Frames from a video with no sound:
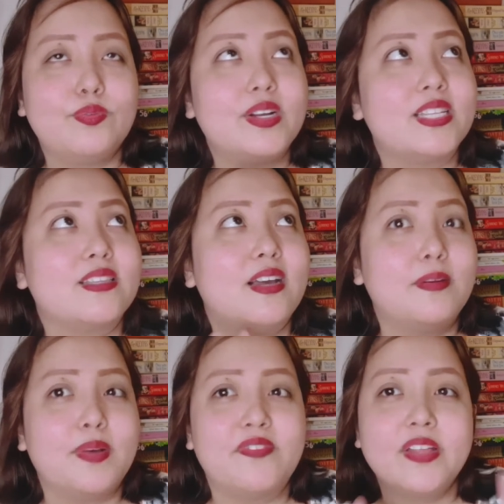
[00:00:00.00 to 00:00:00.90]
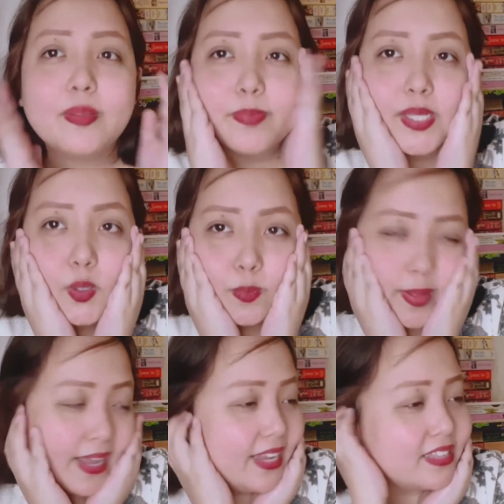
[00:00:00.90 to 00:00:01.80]
with my Filipino
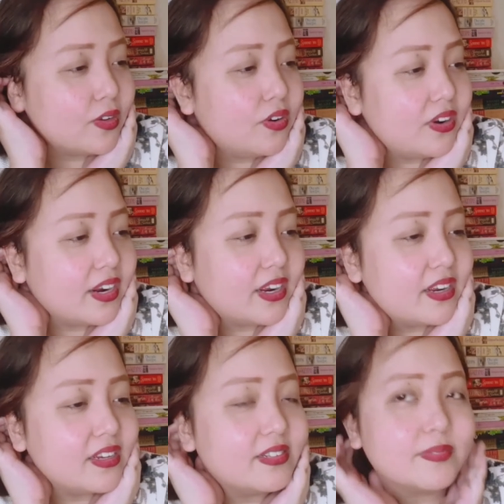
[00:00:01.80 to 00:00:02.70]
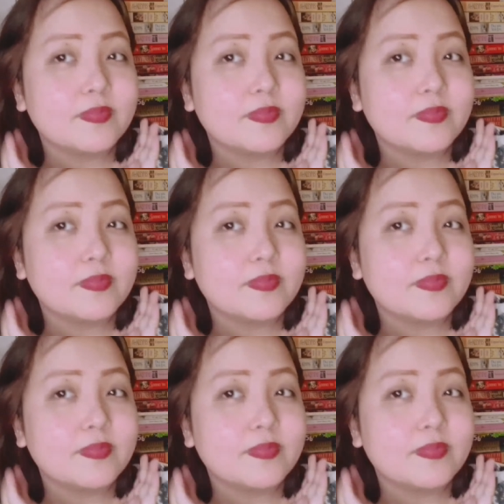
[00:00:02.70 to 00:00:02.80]
mind, or